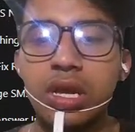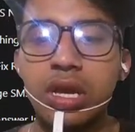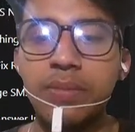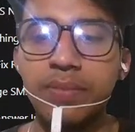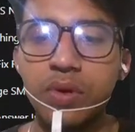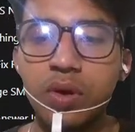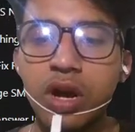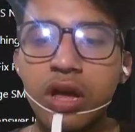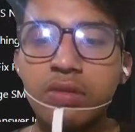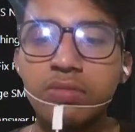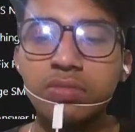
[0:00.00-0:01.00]
in a
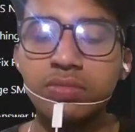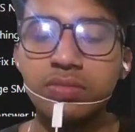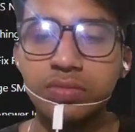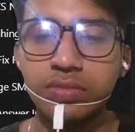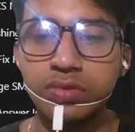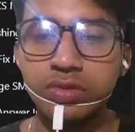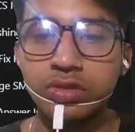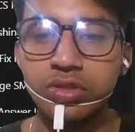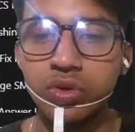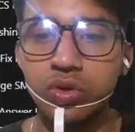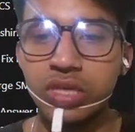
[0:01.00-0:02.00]
program
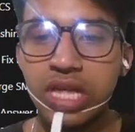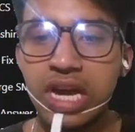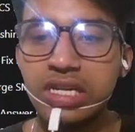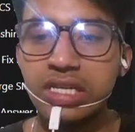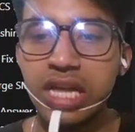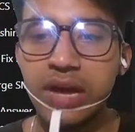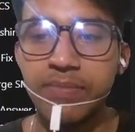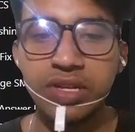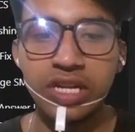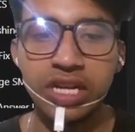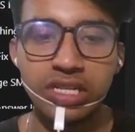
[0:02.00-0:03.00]
so that the
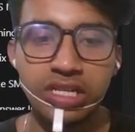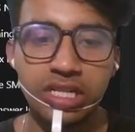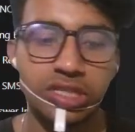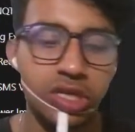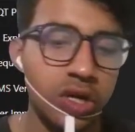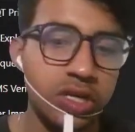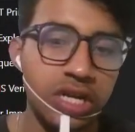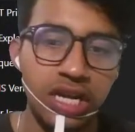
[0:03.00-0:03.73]
application does not